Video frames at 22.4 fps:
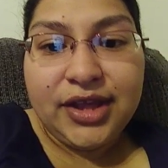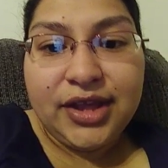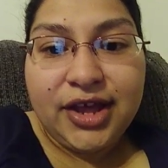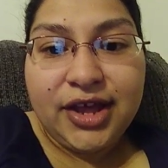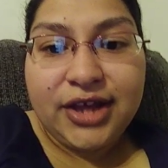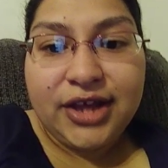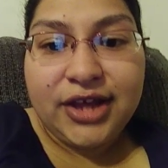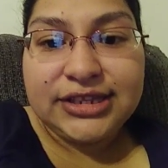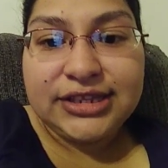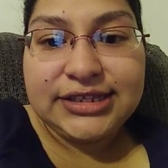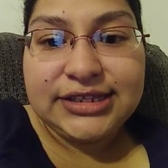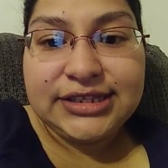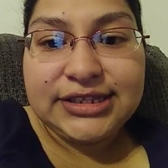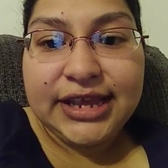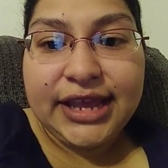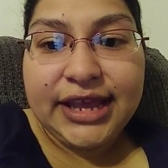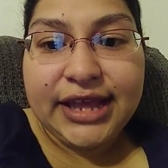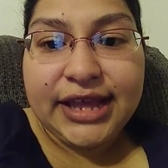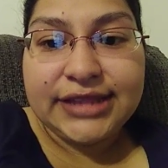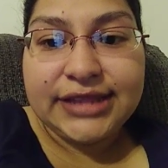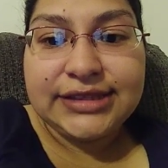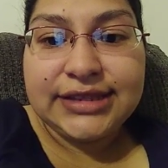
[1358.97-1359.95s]
Honestly, I
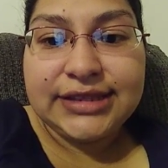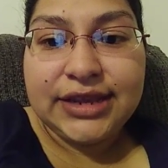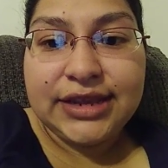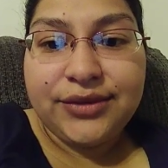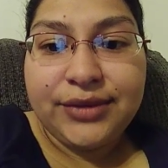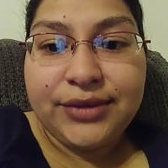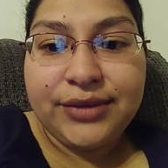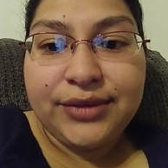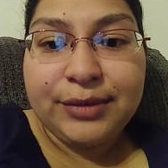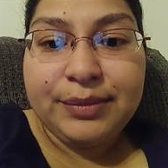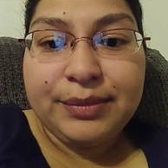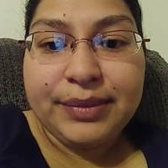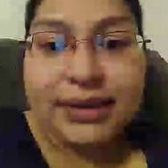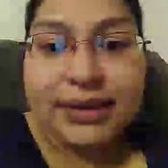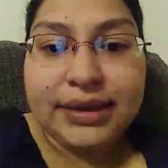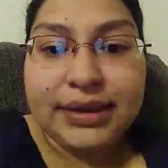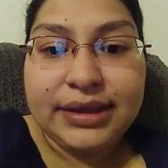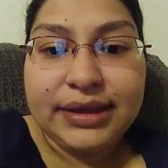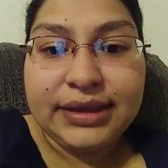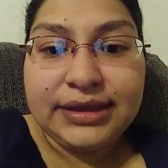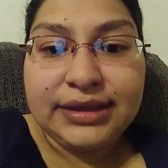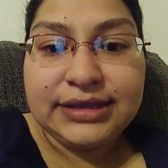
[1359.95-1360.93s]
can't say where,
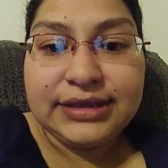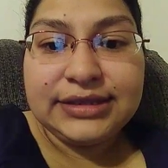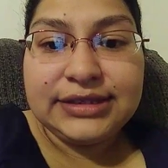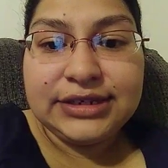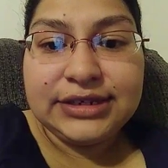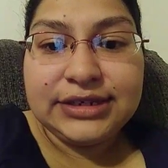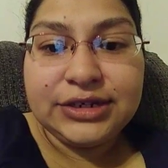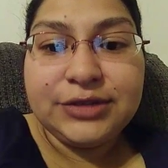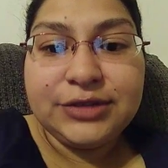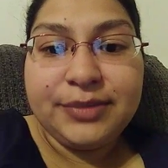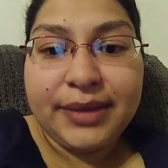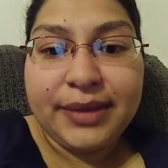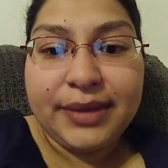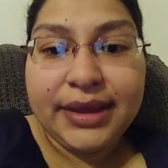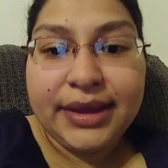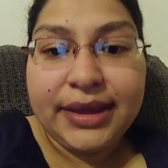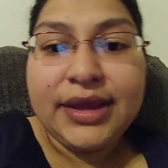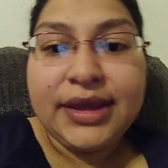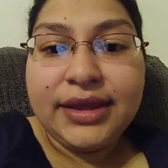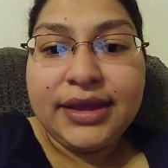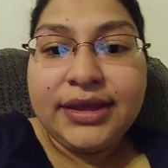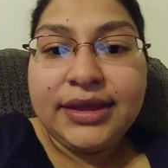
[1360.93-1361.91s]
but he's nearby.
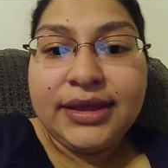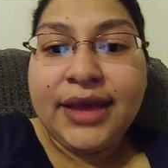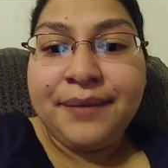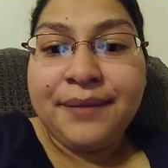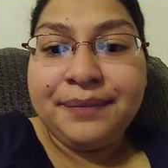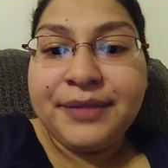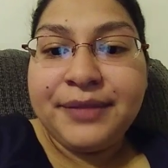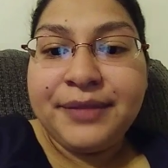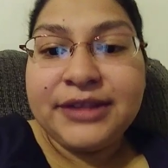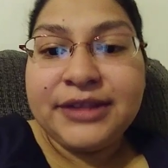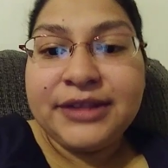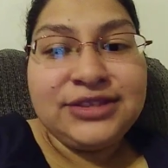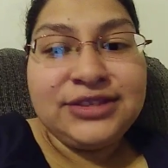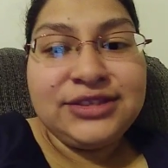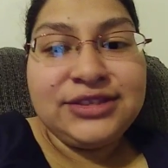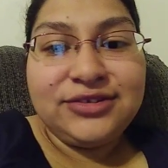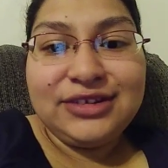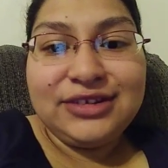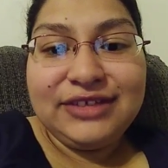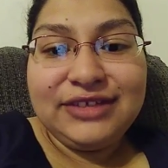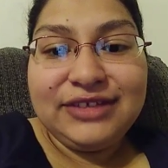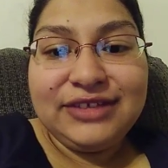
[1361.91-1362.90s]
Yeah, that's
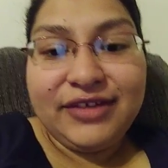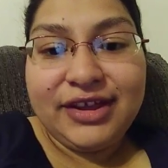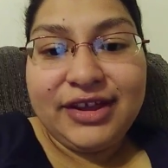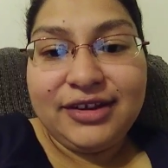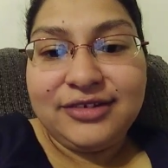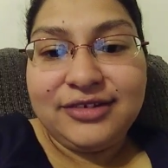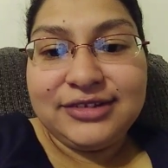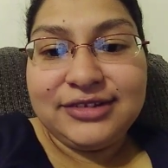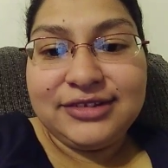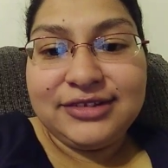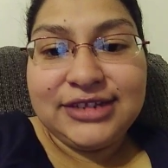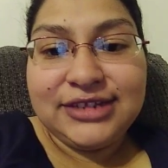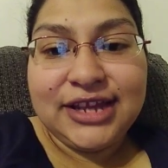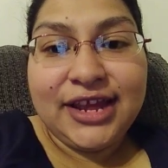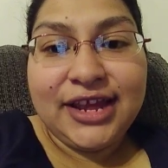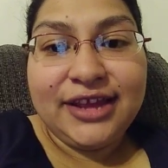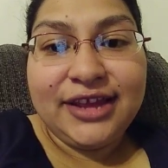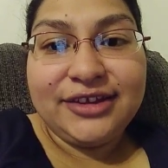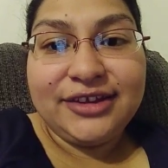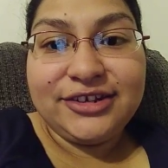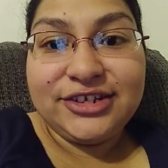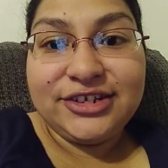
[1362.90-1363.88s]
totally fine, Goldie.
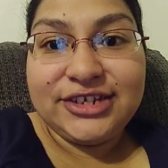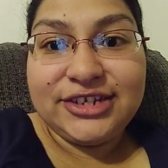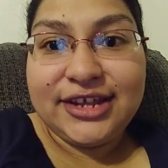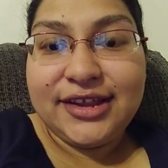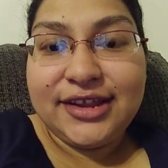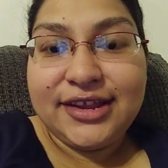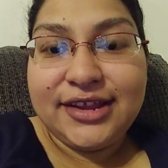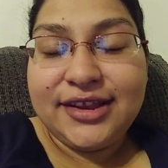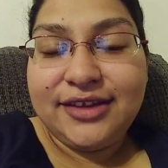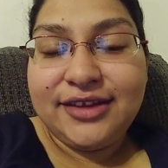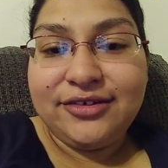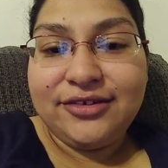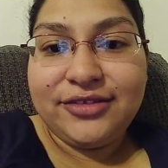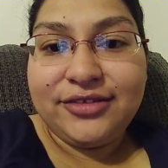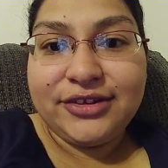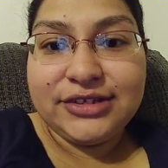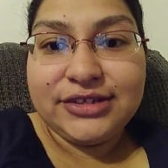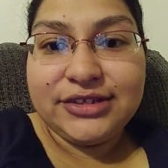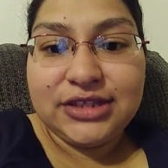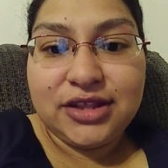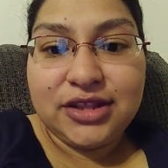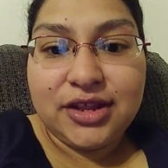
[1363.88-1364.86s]
I understand. I know
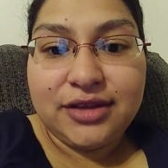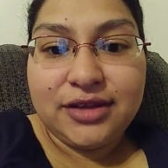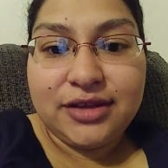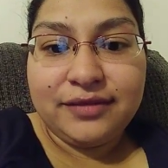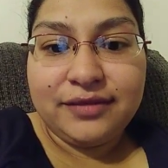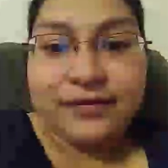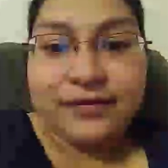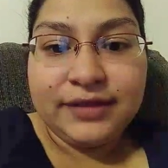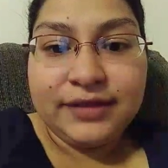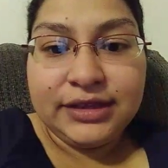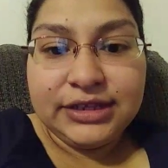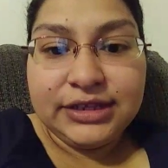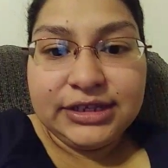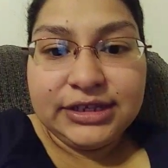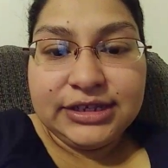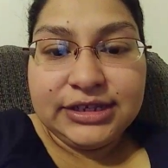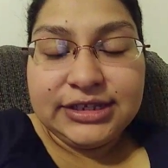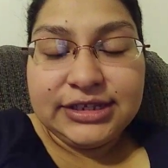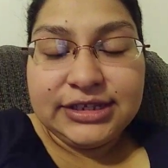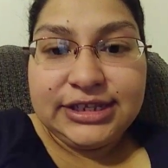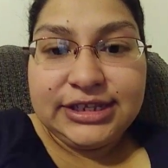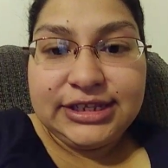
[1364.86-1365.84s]
there's a lot of
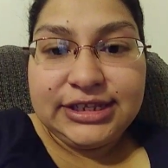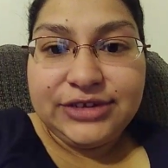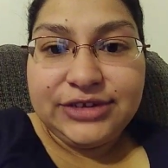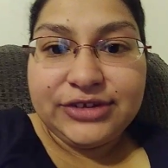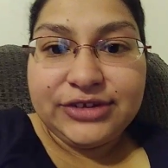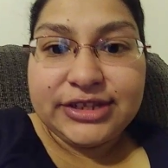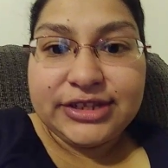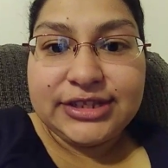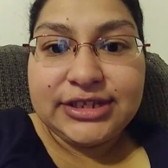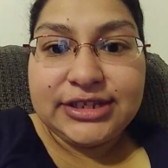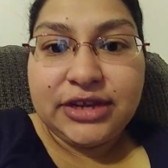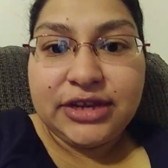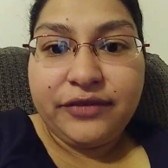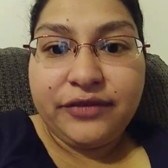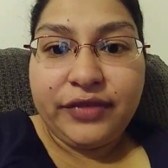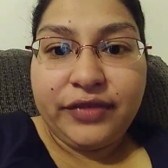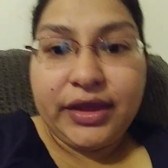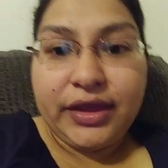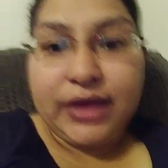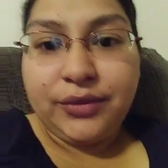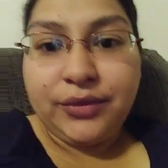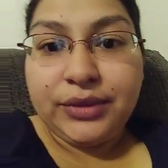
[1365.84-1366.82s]
secret stuff
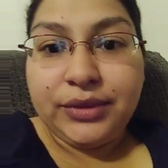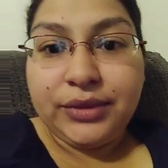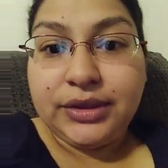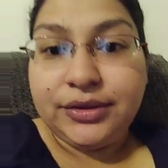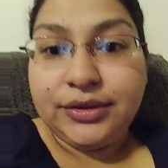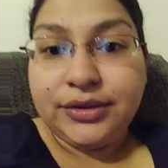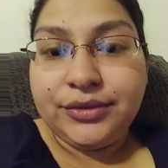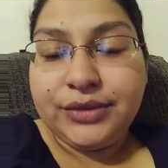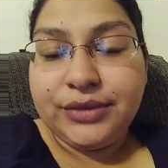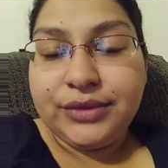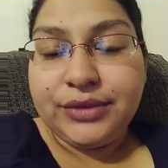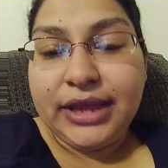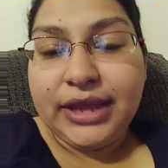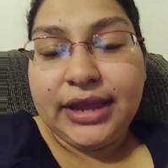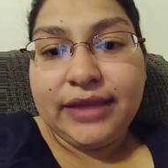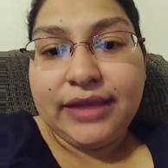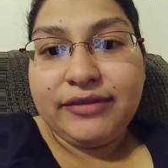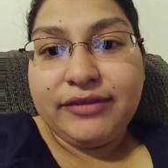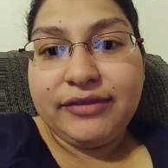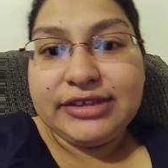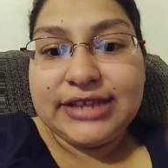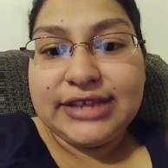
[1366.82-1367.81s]
that we can't
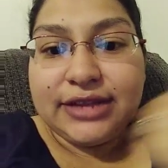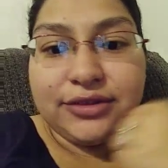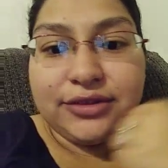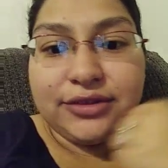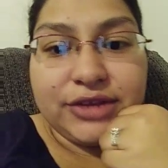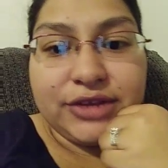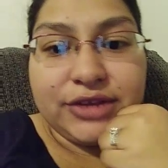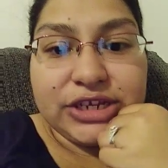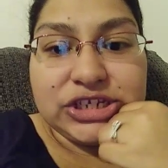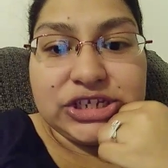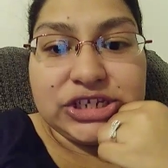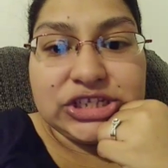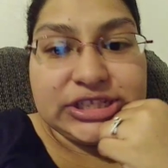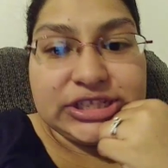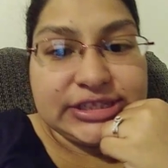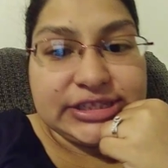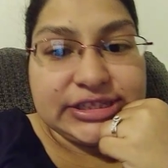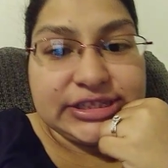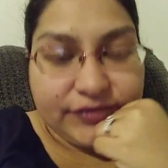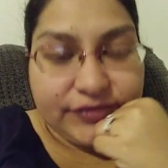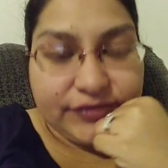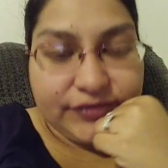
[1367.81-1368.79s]
give exact locations
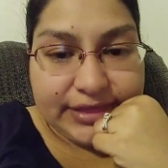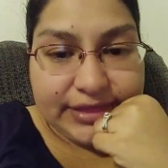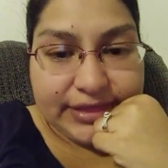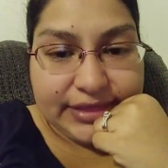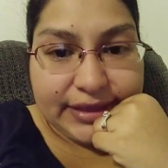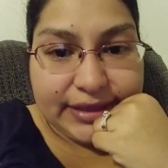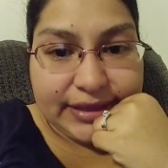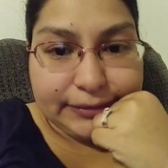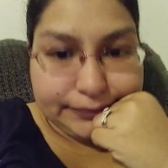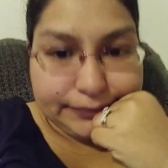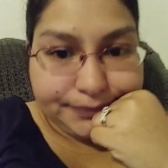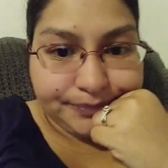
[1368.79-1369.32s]
and stuff like that,